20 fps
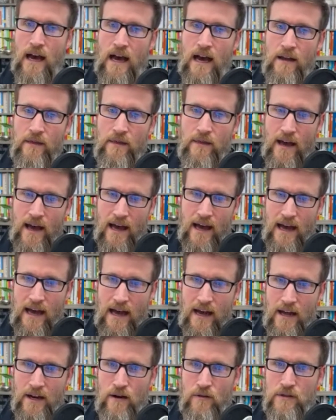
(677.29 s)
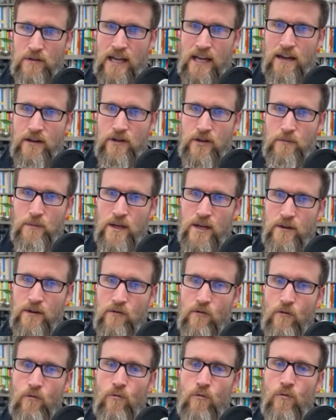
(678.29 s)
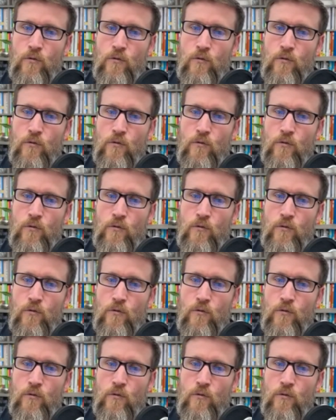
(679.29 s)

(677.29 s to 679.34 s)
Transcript: And that adult tantrum can